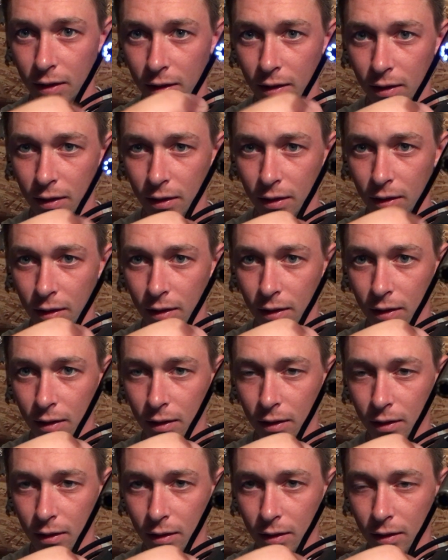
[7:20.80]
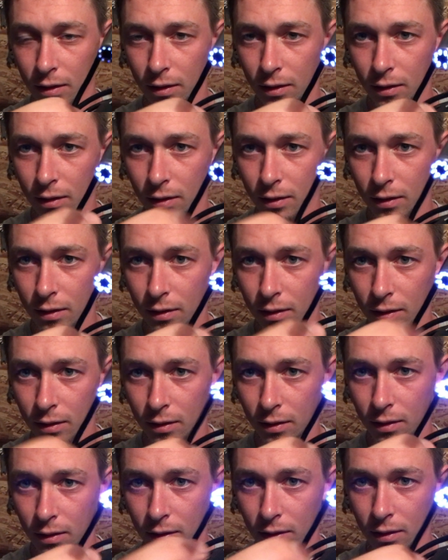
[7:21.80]

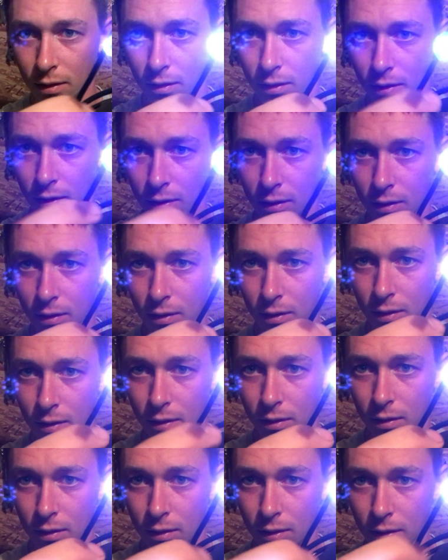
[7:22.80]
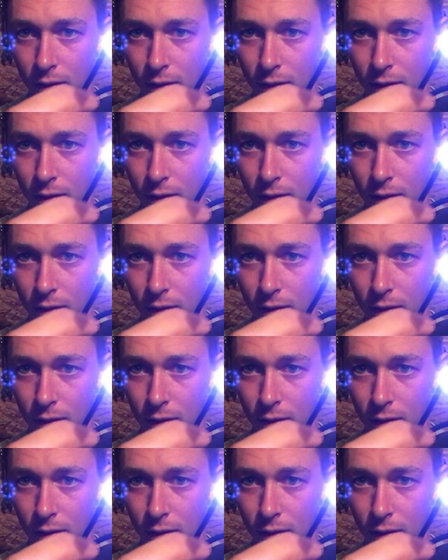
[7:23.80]
Nobody speaks.